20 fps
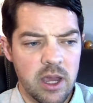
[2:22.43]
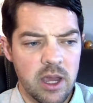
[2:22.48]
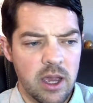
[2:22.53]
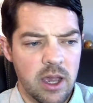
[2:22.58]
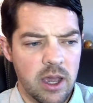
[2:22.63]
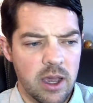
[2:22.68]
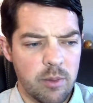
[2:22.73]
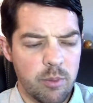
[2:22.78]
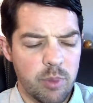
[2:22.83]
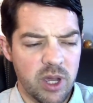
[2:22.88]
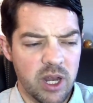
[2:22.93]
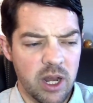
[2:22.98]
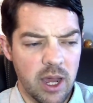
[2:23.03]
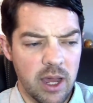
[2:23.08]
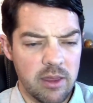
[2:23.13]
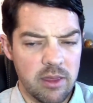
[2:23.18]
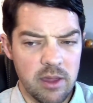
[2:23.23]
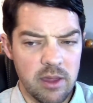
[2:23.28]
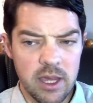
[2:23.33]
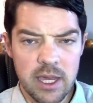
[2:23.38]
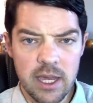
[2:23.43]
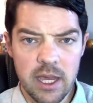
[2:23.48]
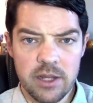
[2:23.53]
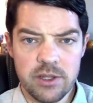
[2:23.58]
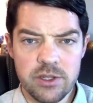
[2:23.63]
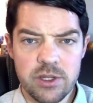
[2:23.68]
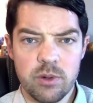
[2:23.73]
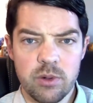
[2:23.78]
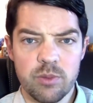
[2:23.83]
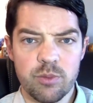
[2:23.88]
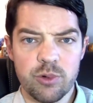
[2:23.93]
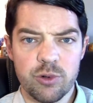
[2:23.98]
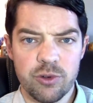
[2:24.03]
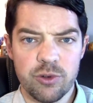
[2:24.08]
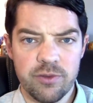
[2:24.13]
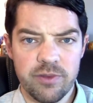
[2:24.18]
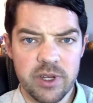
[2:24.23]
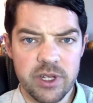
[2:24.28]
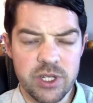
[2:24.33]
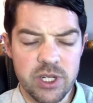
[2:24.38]
But I think as you
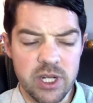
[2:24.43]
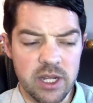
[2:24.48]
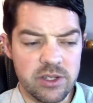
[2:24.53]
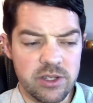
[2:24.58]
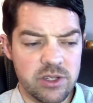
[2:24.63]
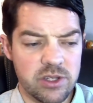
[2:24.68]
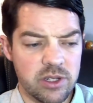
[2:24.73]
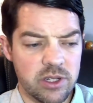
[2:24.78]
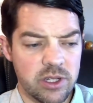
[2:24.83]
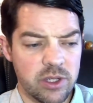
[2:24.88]
improve at chess,